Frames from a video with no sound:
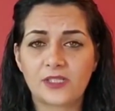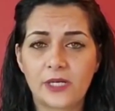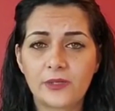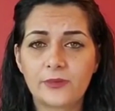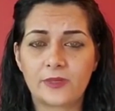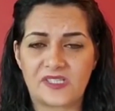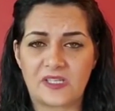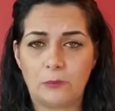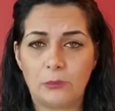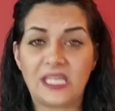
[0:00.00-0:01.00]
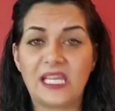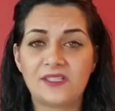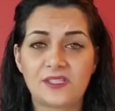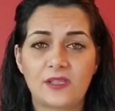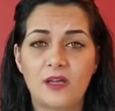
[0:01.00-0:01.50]
terrorism
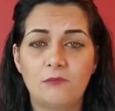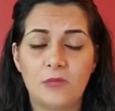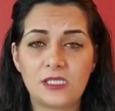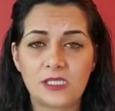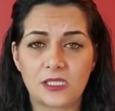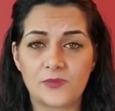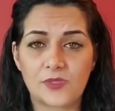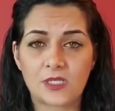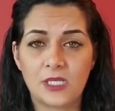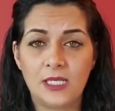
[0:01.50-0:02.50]
against non-Muslims